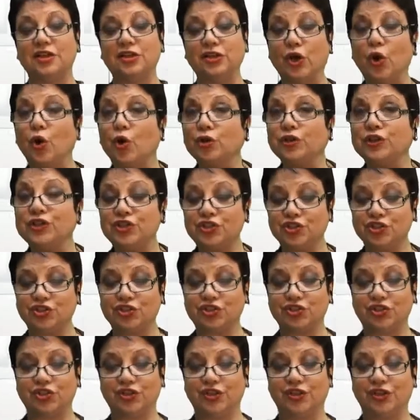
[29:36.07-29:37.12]

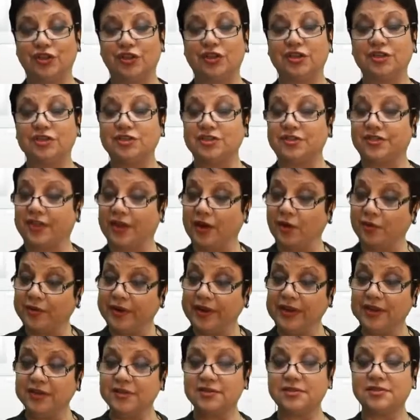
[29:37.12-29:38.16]
knowledge,
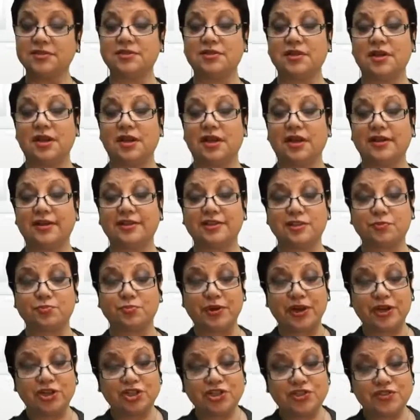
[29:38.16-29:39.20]
theories, and
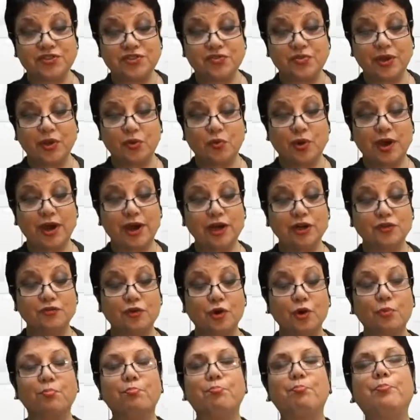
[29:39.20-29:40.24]
expressions required
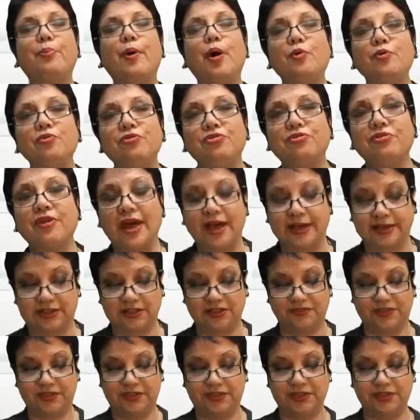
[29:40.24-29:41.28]
for both
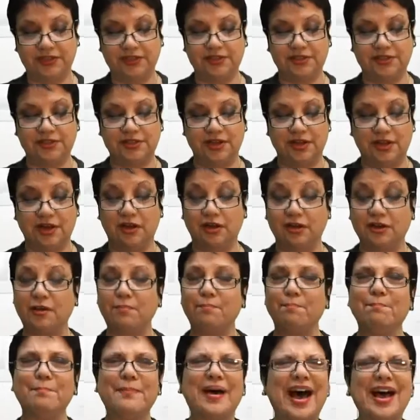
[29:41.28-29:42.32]
activities on a
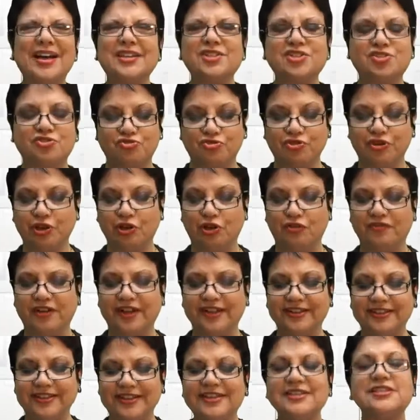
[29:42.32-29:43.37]
mastery of
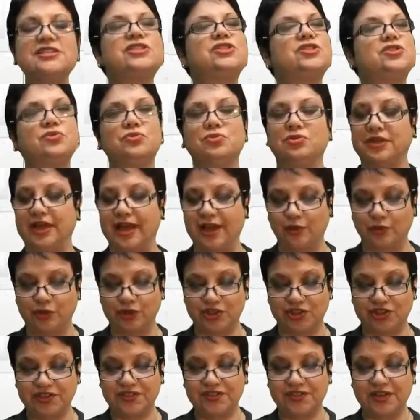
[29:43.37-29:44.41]
at least 2
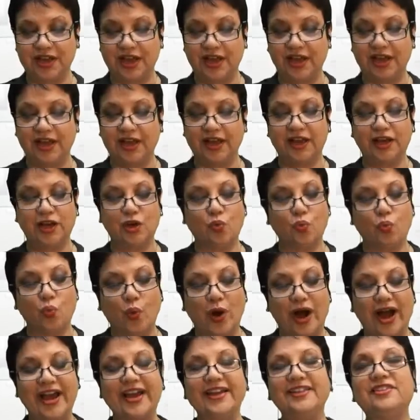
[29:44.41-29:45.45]
languages in a
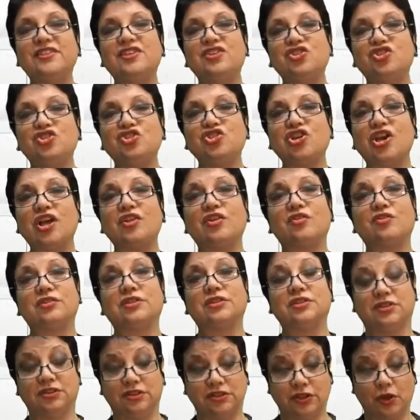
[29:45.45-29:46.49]
wide
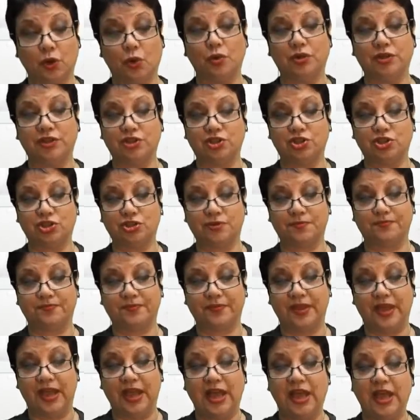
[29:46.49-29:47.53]
general knowledge,
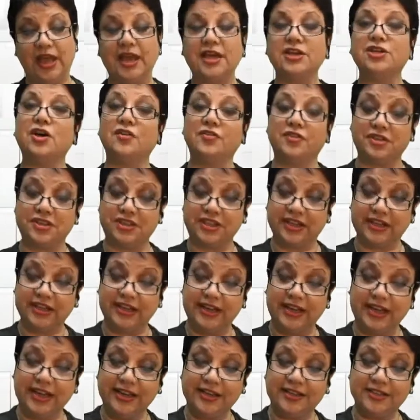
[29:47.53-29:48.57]
and on the
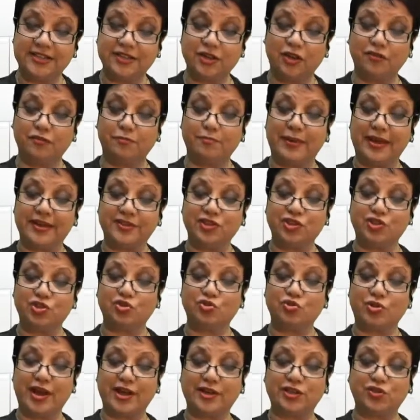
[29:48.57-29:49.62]
techniques of
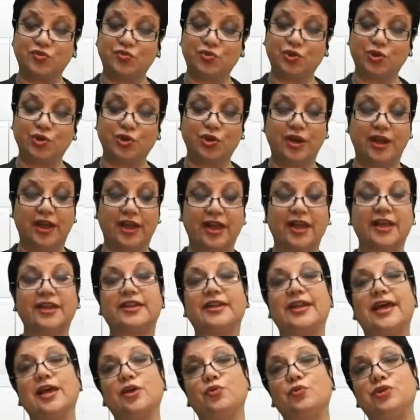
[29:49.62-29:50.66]
message transfer
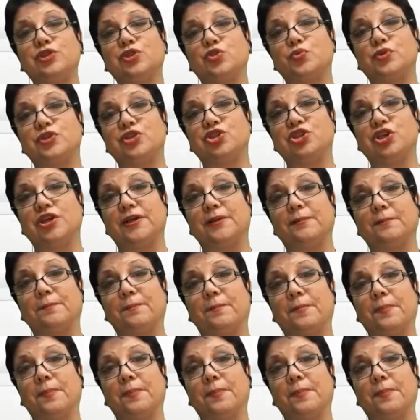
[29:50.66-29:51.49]
and language switching.